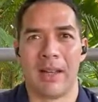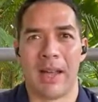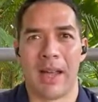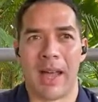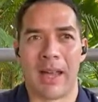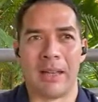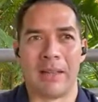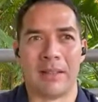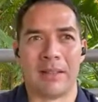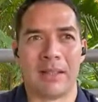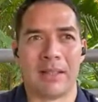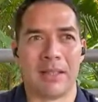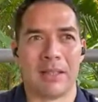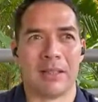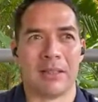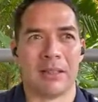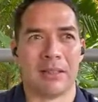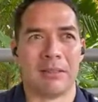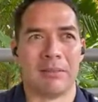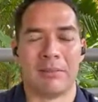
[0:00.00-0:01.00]
and
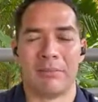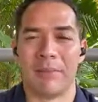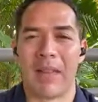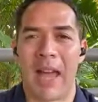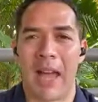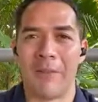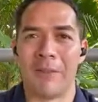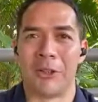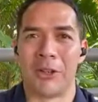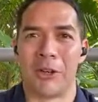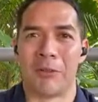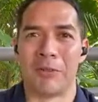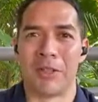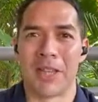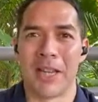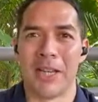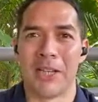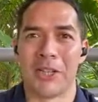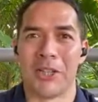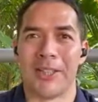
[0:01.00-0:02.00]
still have a
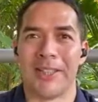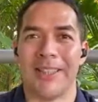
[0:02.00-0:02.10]
conversation.